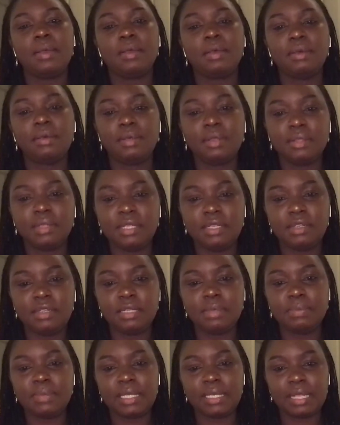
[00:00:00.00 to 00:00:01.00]
the
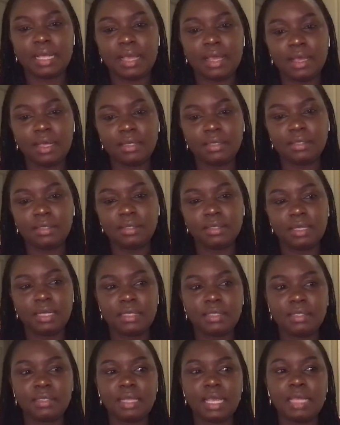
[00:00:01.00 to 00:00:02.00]
dream that I had.
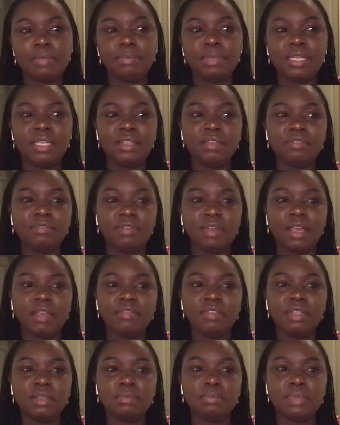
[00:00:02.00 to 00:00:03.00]
And I believe,
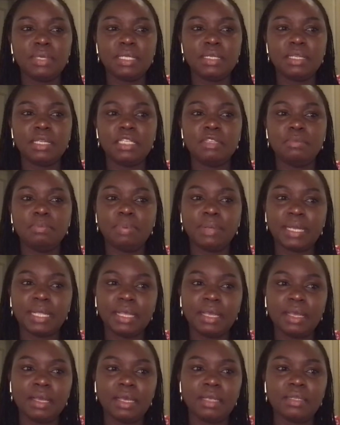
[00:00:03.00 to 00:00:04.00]
having been in
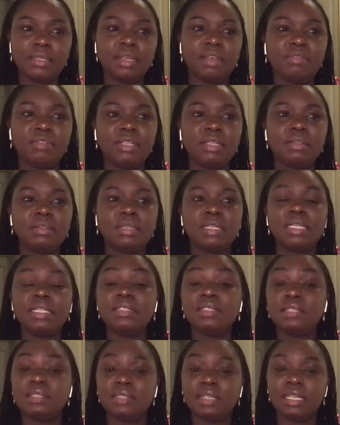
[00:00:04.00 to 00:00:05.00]
prayer and having really
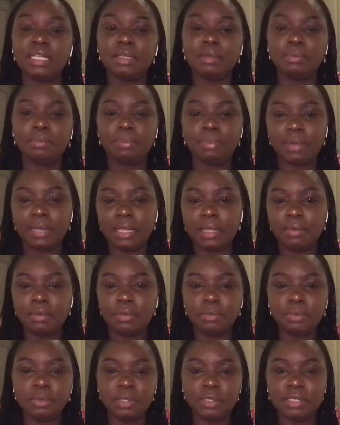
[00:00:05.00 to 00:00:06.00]
sincerely in prayer,
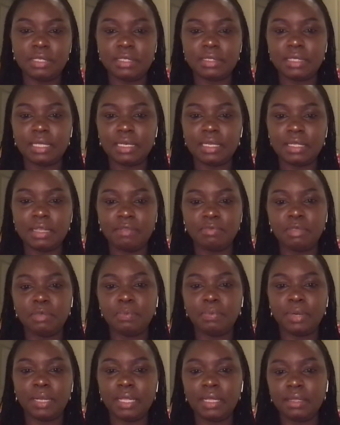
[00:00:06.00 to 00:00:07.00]
sincerely I've been
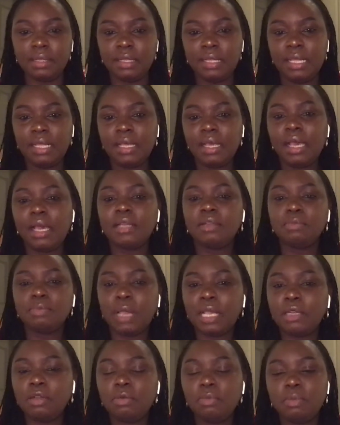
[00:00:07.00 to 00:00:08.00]
praying, and
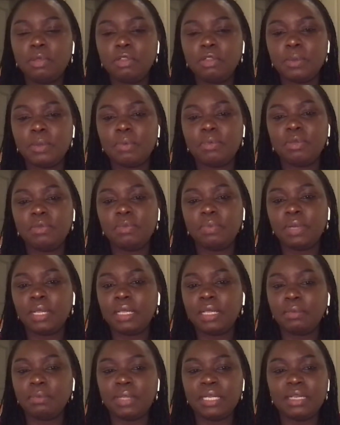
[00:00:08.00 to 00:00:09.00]
I know most people have been
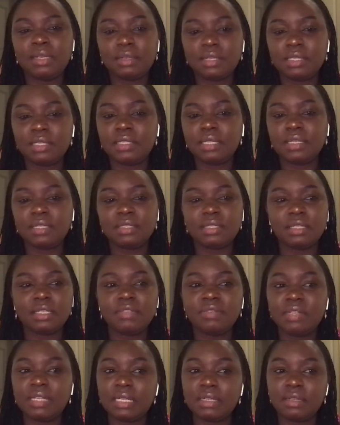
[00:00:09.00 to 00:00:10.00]
praying, many Christians and
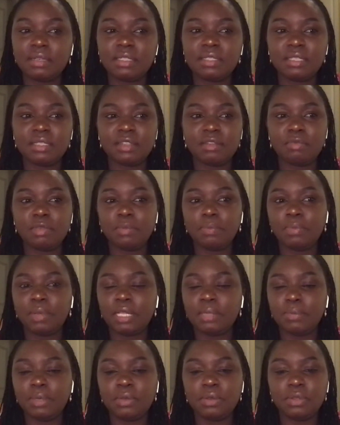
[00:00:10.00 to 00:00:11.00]
even non-Christians have been
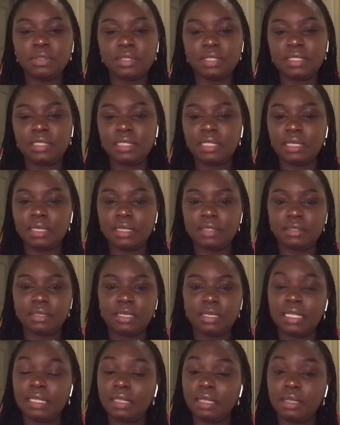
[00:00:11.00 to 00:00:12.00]
praying, because this thing has
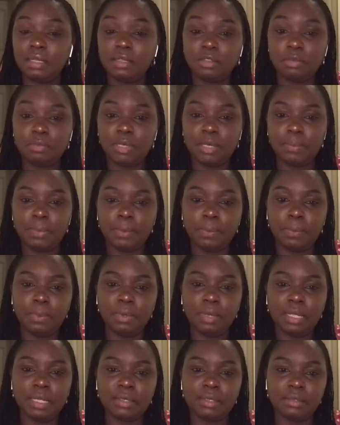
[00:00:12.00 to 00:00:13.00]
really killed so many
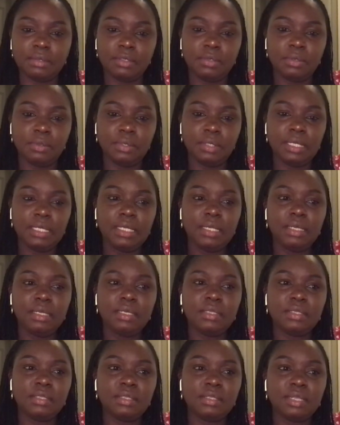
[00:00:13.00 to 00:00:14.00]
people, and
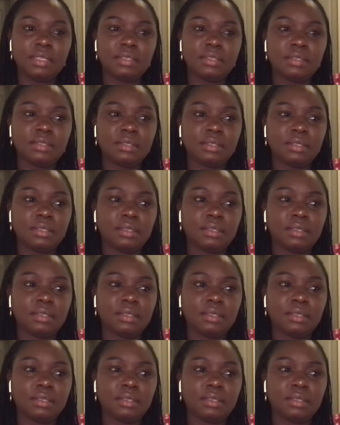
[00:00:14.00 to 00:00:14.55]
it is just